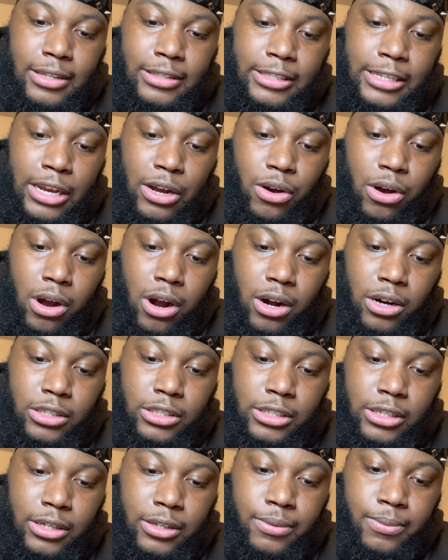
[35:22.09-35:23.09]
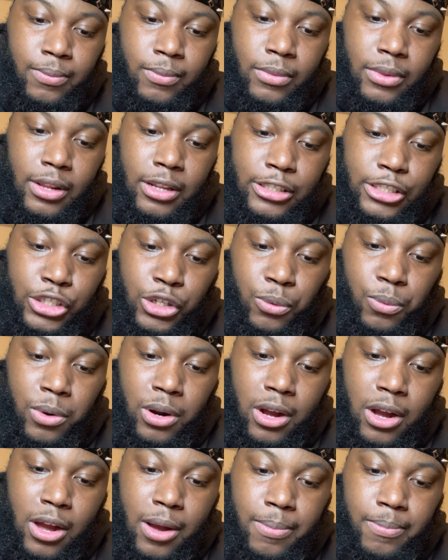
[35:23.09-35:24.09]
Tel Harsa,
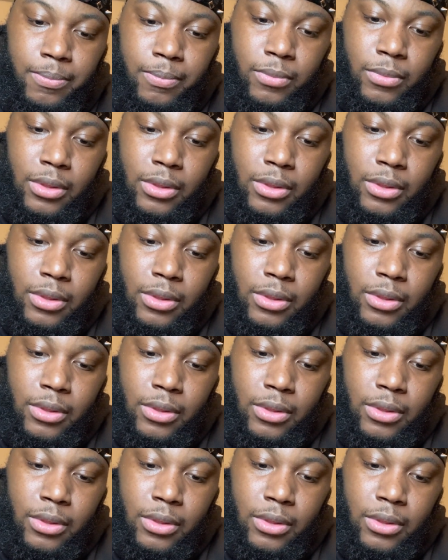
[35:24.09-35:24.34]
Cherub,